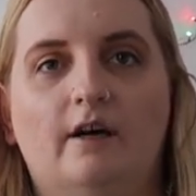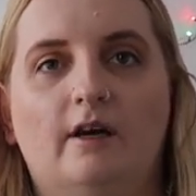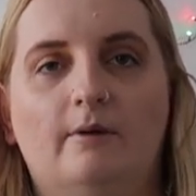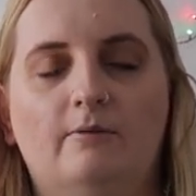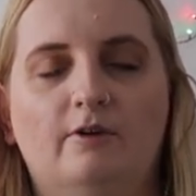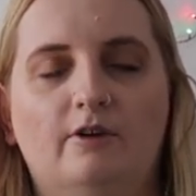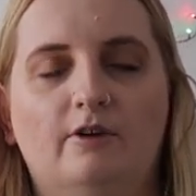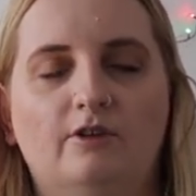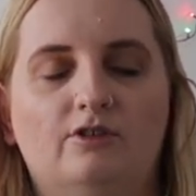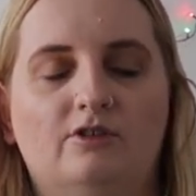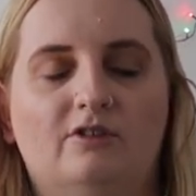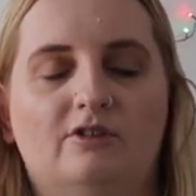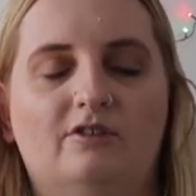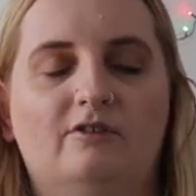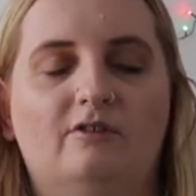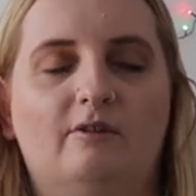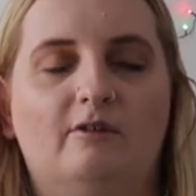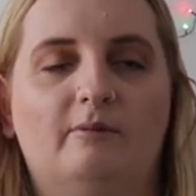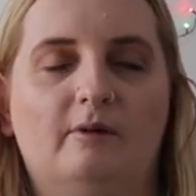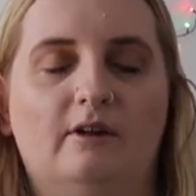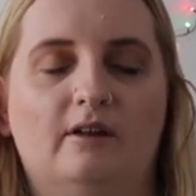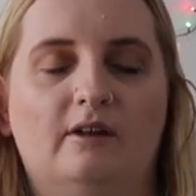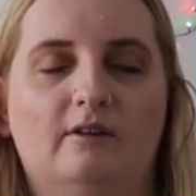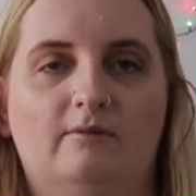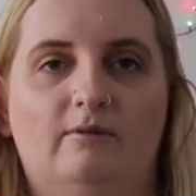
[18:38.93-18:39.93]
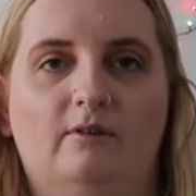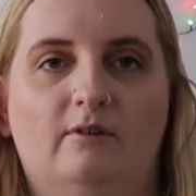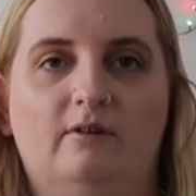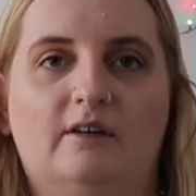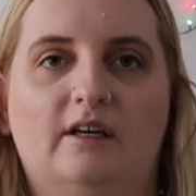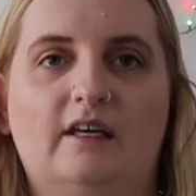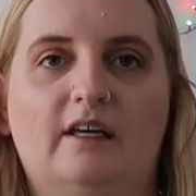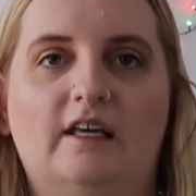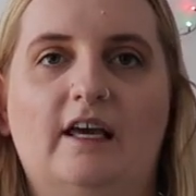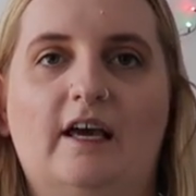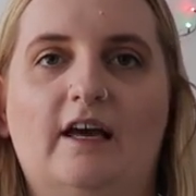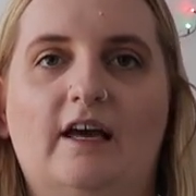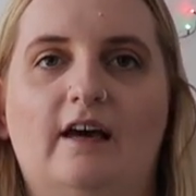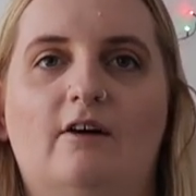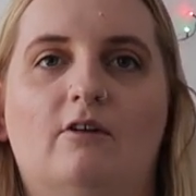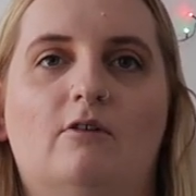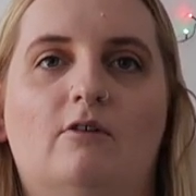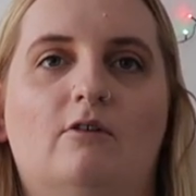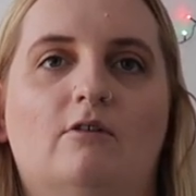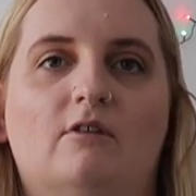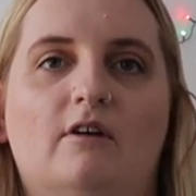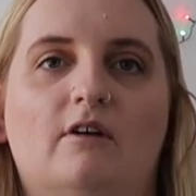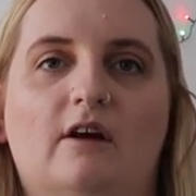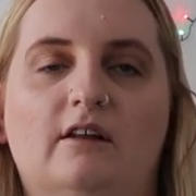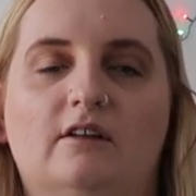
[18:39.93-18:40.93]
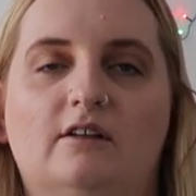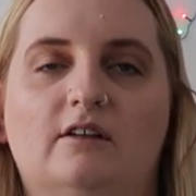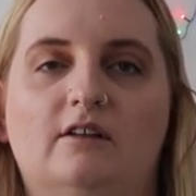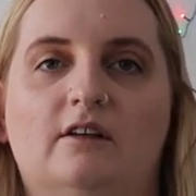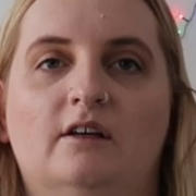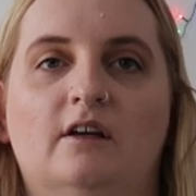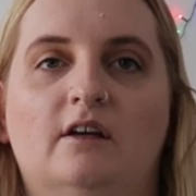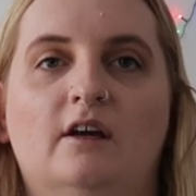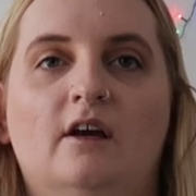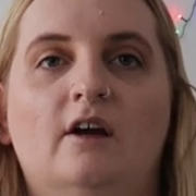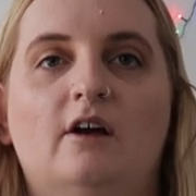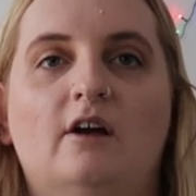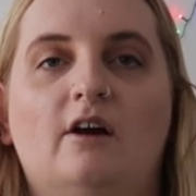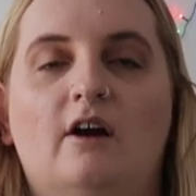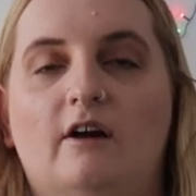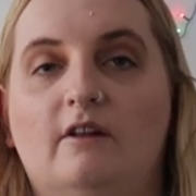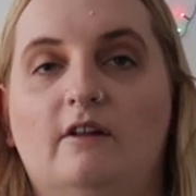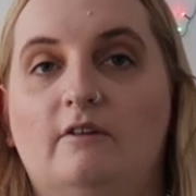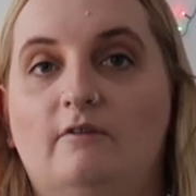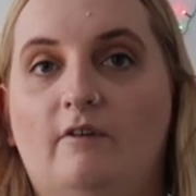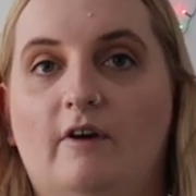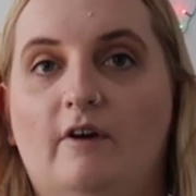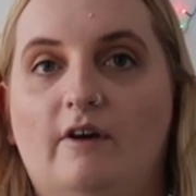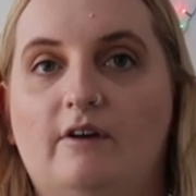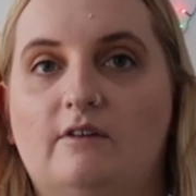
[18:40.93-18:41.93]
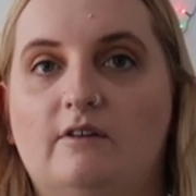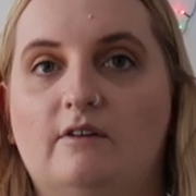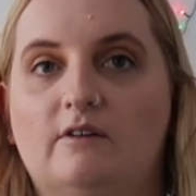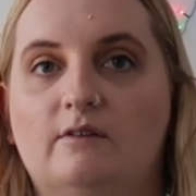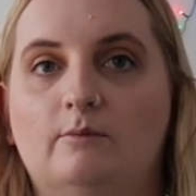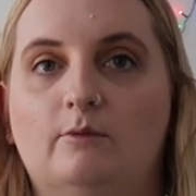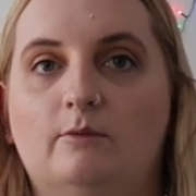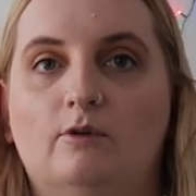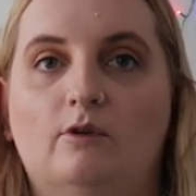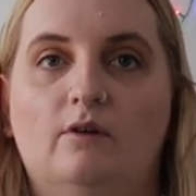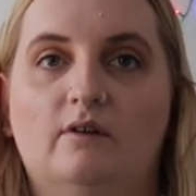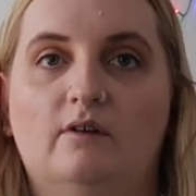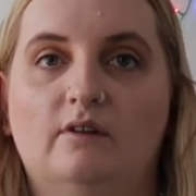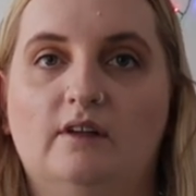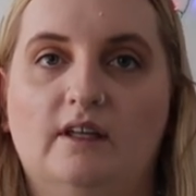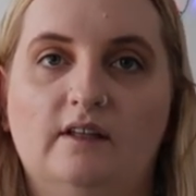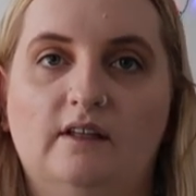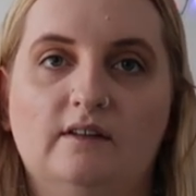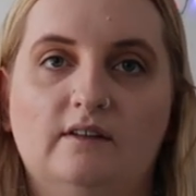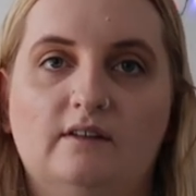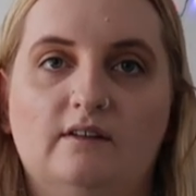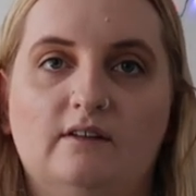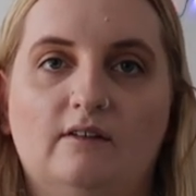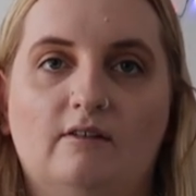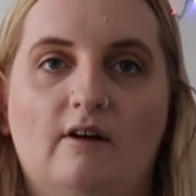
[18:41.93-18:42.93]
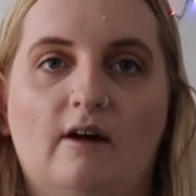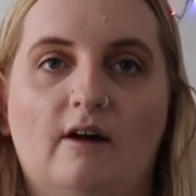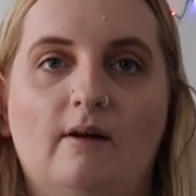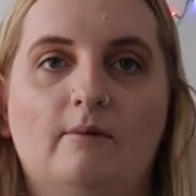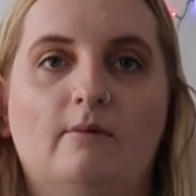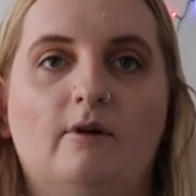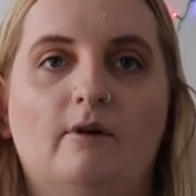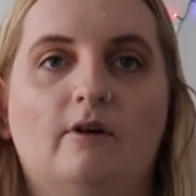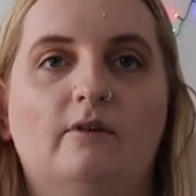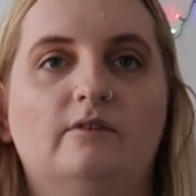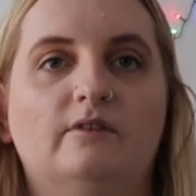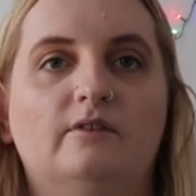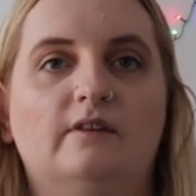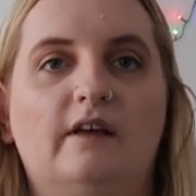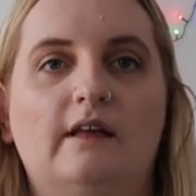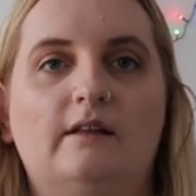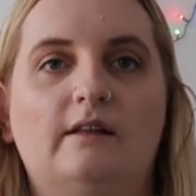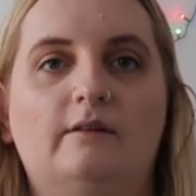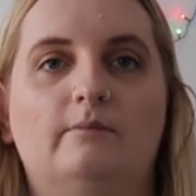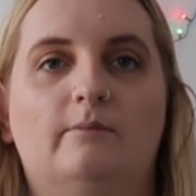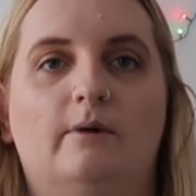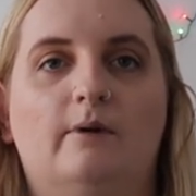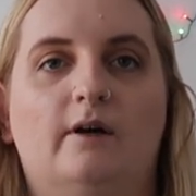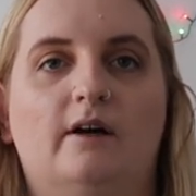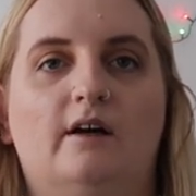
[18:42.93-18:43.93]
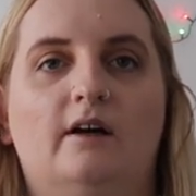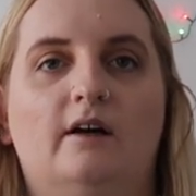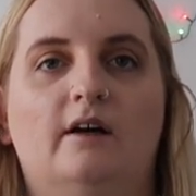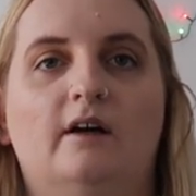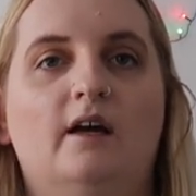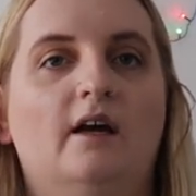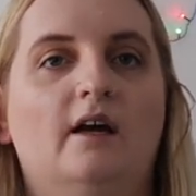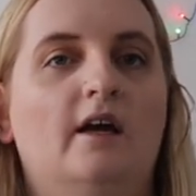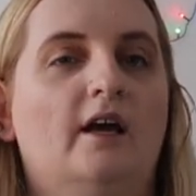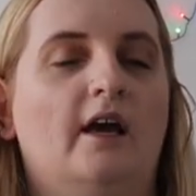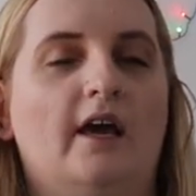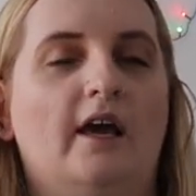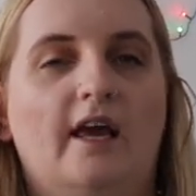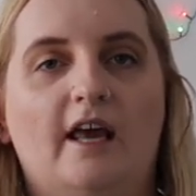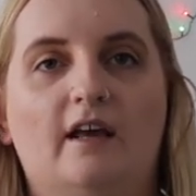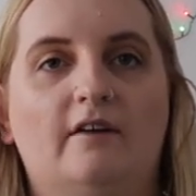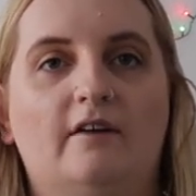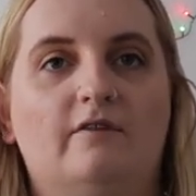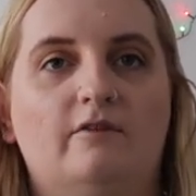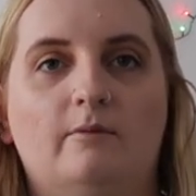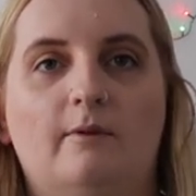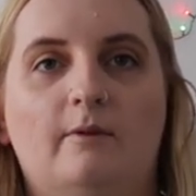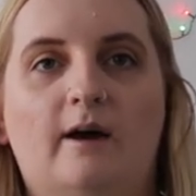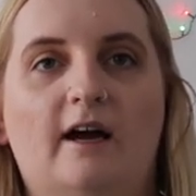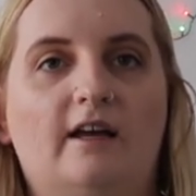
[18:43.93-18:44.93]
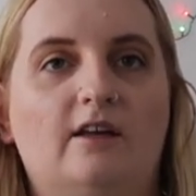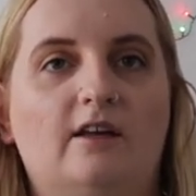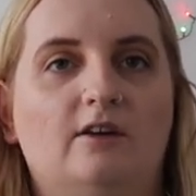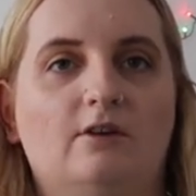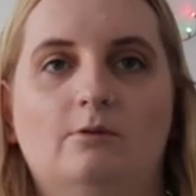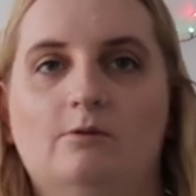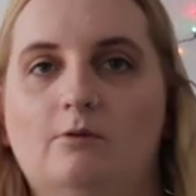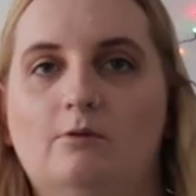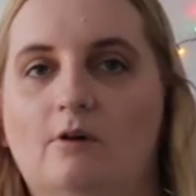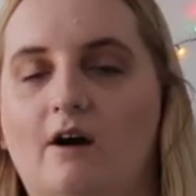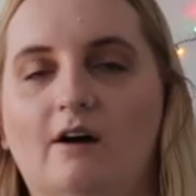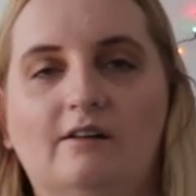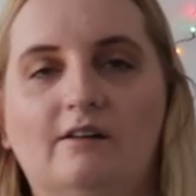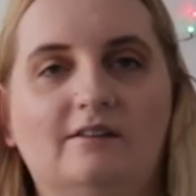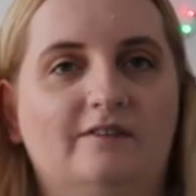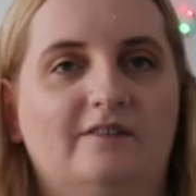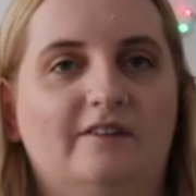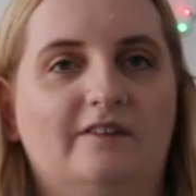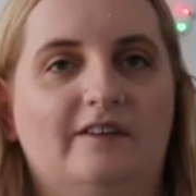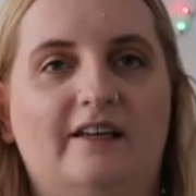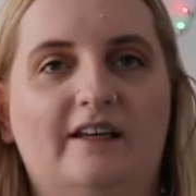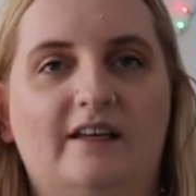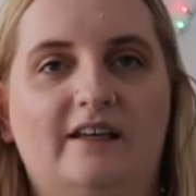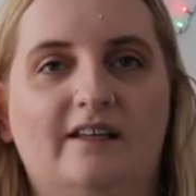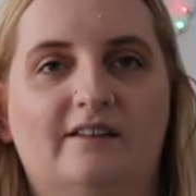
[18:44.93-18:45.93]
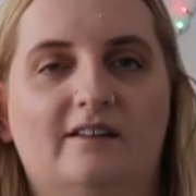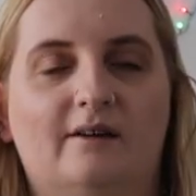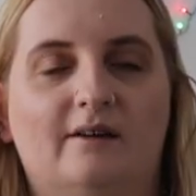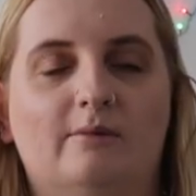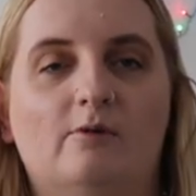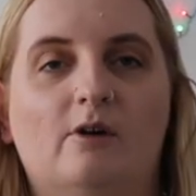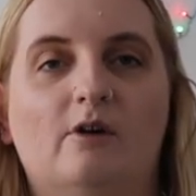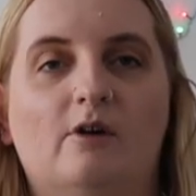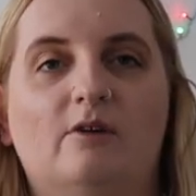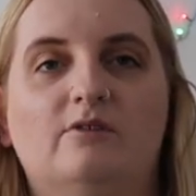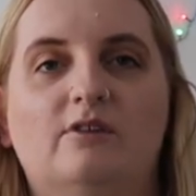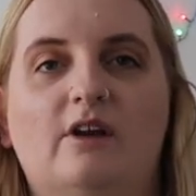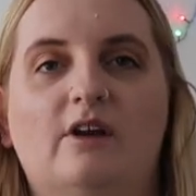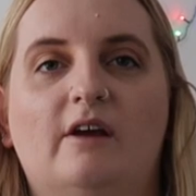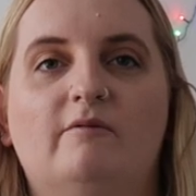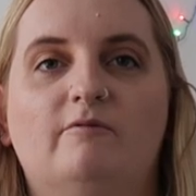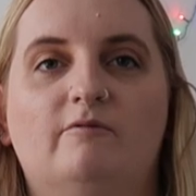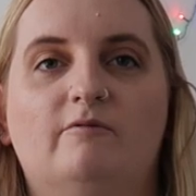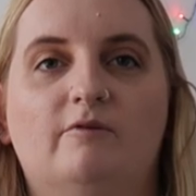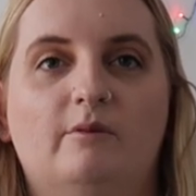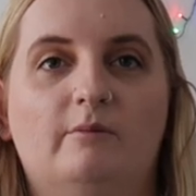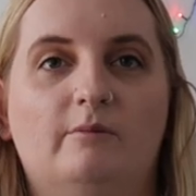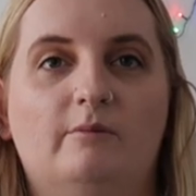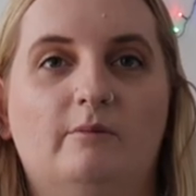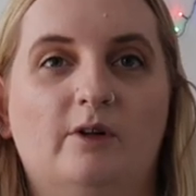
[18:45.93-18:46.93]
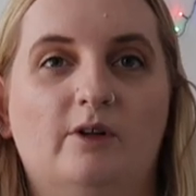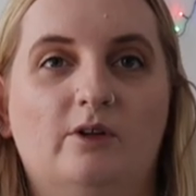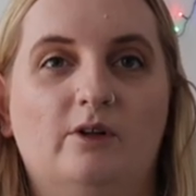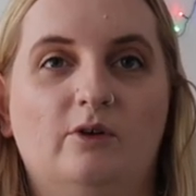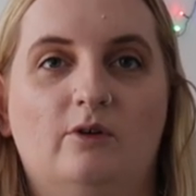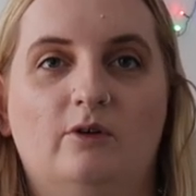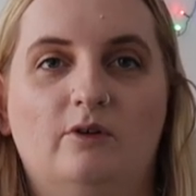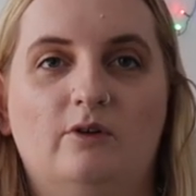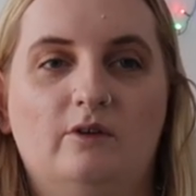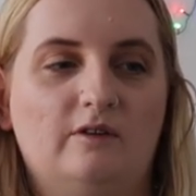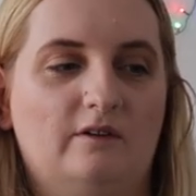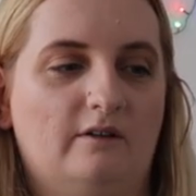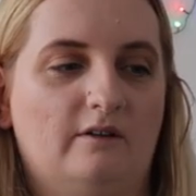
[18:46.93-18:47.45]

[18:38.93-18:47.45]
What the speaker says: I'm not sure if I'm going to vlog it yet or going to kind of focus more on Instagram content, but either way, you'll kind of see some content from York.